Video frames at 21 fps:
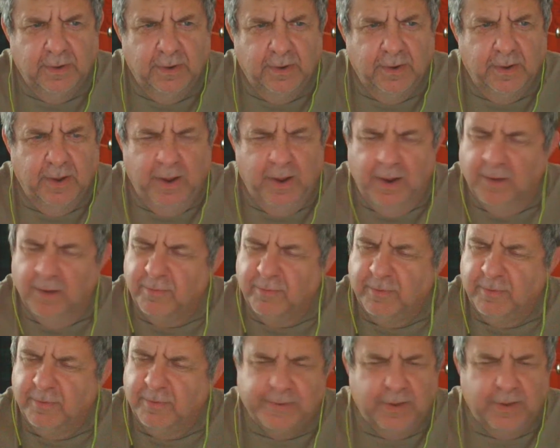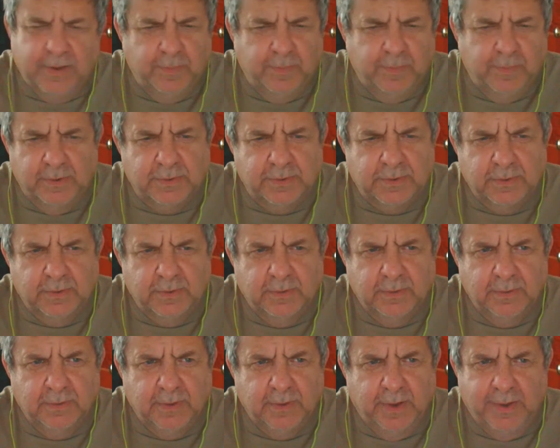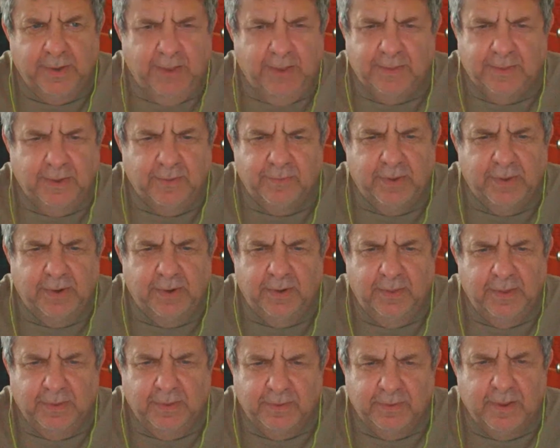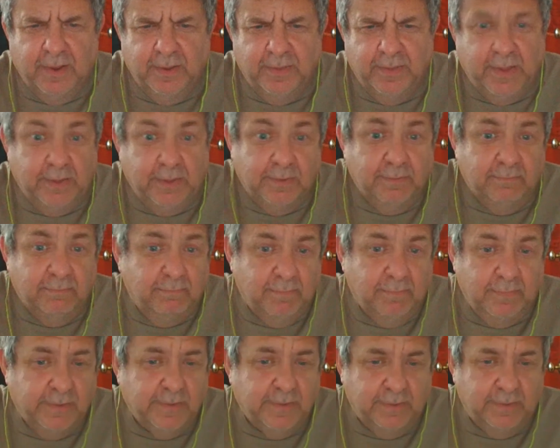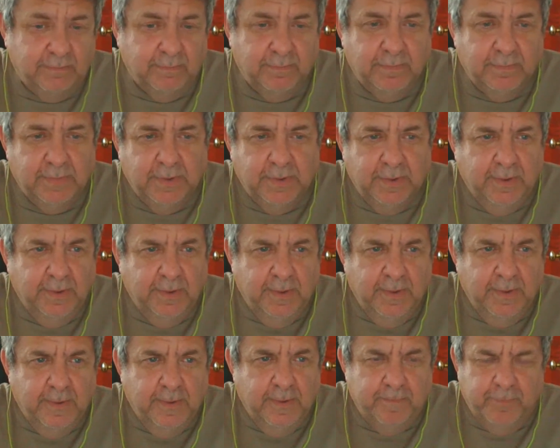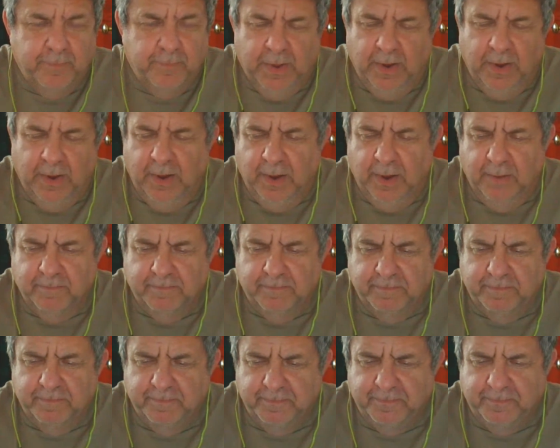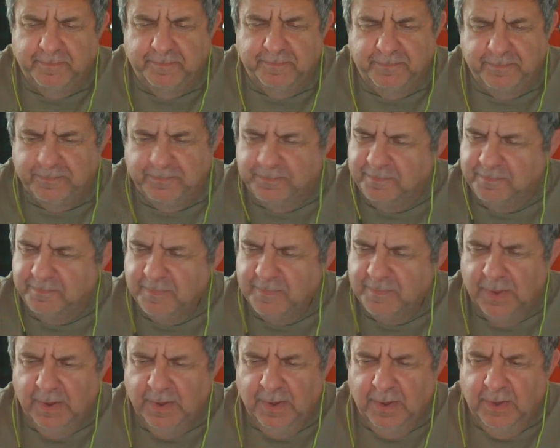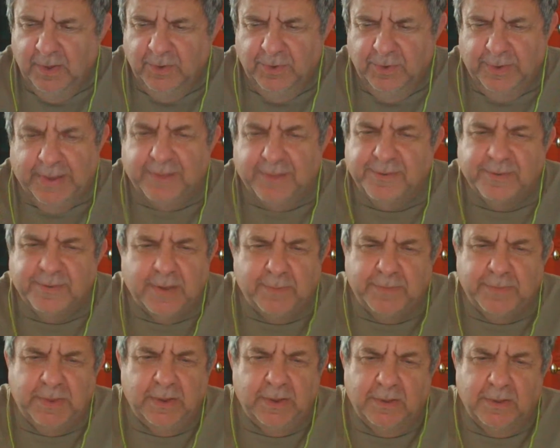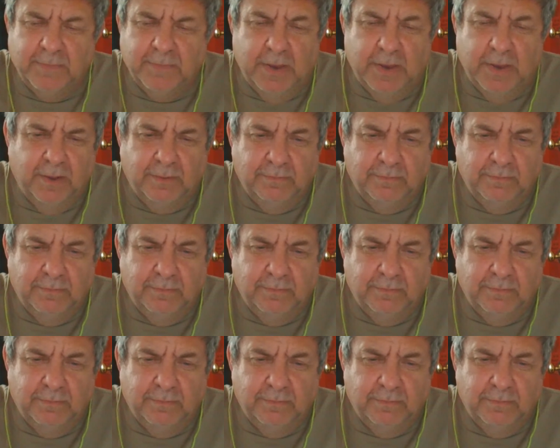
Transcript: Every single person. I can't think of any that doesn't. Um, you get something in the mail.